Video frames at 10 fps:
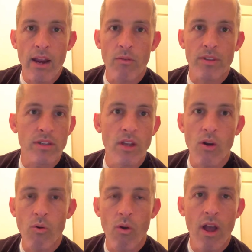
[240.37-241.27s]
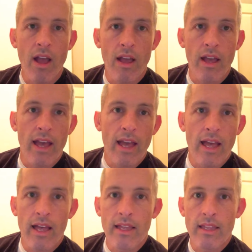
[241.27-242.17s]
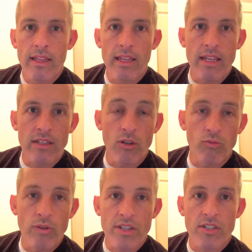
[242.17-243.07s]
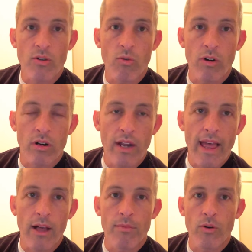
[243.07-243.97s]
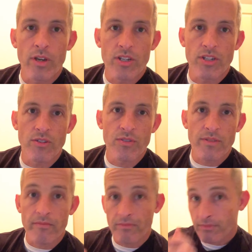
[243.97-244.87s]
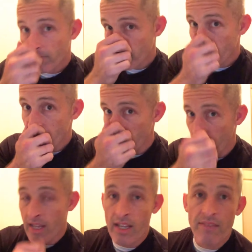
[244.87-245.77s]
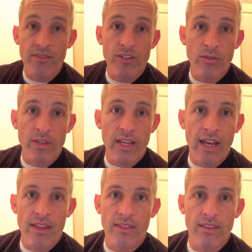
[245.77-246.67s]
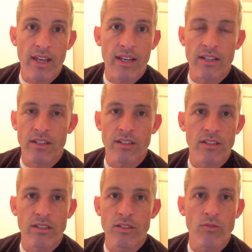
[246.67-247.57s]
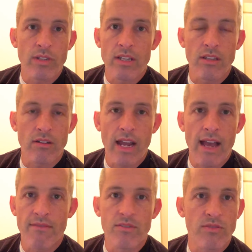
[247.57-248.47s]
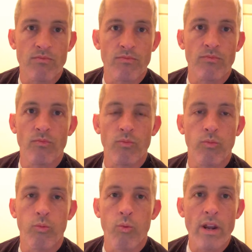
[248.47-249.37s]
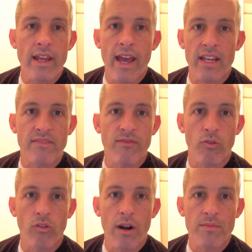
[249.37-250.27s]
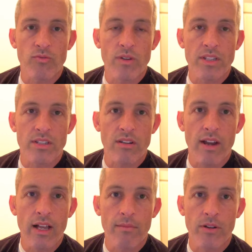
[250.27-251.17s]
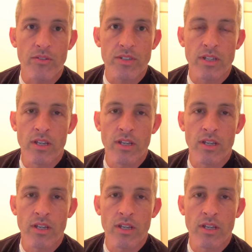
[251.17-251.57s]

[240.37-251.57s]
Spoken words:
with no wrist or elbow issues. If you're doing that, then you either have just weak-ass forearms, wrists, or elbows,